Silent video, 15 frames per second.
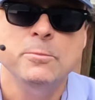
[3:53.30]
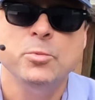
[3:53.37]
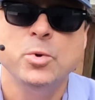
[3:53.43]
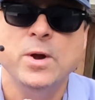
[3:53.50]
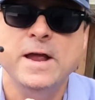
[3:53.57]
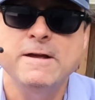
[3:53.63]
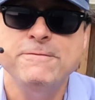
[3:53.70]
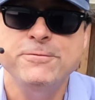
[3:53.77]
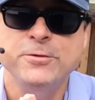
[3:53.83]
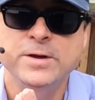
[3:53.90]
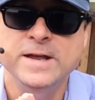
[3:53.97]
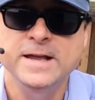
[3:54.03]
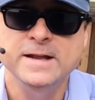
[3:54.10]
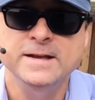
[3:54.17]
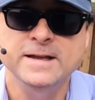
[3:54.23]
pray for
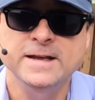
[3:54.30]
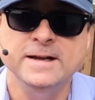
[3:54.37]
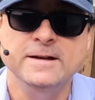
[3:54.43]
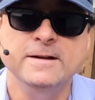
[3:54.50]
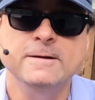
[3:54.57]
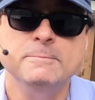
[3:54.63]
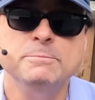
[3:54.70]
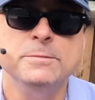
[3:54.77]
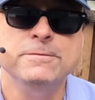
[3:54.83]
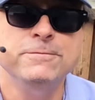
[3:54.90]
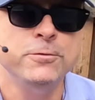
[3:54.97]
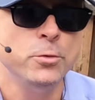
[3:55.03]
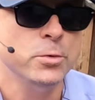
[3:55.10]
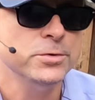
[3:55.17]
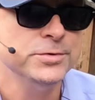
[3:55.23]
healing
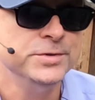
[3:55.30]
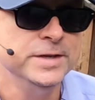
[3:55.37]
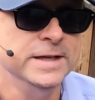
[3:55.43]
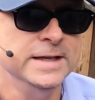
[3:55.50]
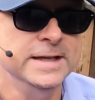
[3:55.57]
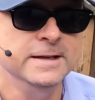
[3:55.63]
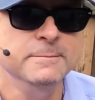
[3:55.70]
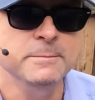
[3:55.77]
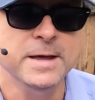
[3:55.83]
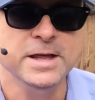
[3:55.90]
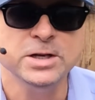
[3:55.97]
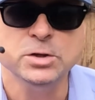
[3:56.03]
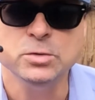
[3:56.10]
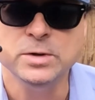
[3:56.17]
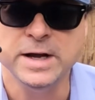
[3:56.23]
before seeking
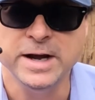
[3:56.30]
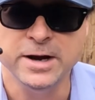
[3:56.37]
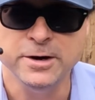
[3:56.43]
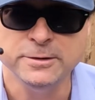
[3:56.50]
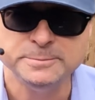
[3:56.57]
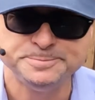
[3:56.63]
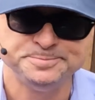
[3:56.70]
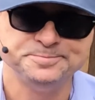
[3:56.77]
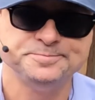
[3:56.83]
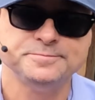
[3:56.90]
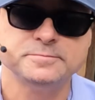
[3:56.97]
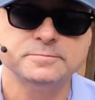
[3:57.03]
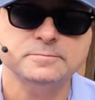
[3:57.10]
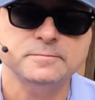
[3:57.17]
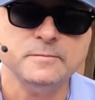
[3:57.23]
medical care.
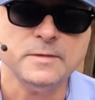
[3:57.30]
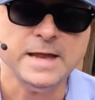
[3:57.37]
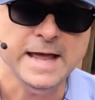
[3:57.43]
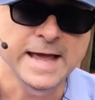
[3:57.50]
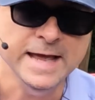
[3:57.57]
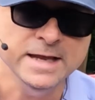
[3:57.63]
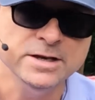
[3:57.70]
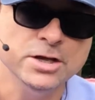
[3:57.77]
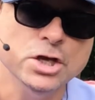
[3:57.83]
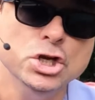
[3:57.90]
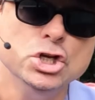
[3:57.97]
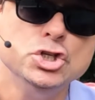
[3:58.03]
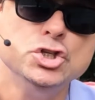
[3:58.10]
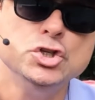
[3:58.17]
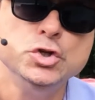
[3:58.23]
And
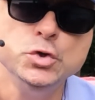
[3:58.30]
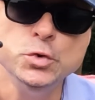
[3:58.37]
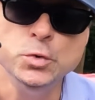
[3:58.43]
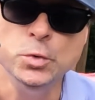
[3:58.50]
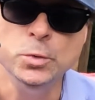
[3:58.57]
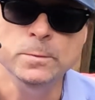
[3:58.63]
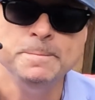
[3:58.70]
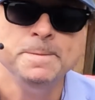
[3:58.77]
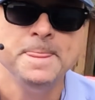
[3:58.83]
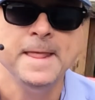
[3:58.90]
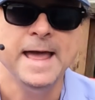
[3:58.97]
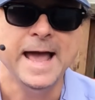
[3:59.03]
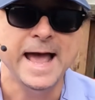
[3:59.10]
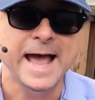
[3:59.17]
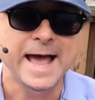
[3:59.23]
two,
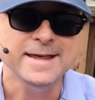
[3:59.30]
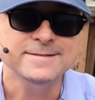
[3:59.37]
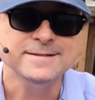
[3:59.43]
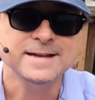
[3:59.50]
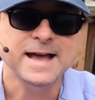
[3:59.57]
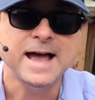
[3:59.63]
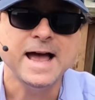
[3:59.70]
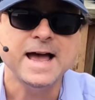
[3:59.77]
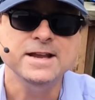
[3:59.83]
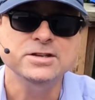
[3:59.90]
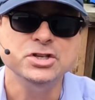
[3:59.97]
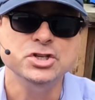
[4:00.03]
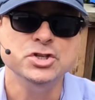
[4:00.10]
ask God to